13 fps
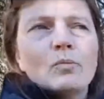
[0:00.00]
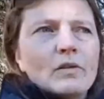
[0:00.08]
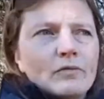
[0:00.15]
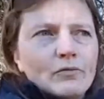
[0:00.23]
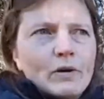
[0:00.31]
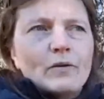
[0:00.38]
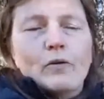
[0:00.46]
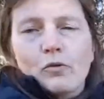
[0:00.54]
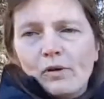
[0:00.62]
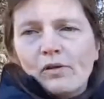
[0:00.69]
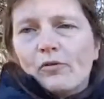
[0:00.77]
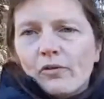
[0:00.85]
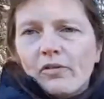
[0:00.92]
where those
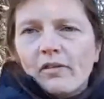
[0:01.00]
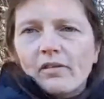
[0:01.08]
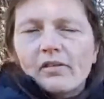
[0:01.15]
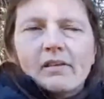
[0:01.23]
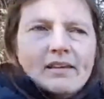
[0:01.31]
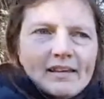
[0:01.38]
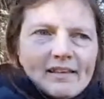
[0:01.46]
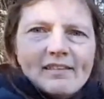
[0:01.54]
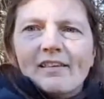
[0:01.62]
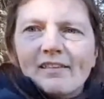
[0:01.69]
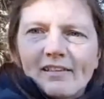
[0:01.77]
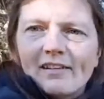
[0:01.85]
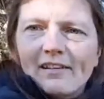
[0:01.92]
resources
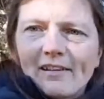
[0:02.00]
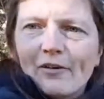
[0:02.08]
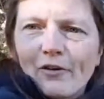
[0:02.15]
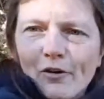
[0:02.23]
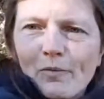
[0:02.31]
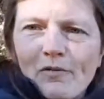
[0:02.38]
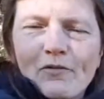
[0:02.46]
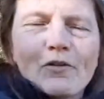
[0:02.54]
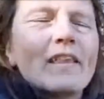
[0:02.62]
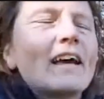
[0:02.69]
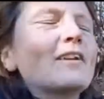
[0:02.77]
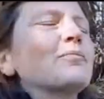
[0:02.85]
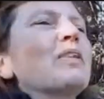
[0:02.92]
existed in the earth before that.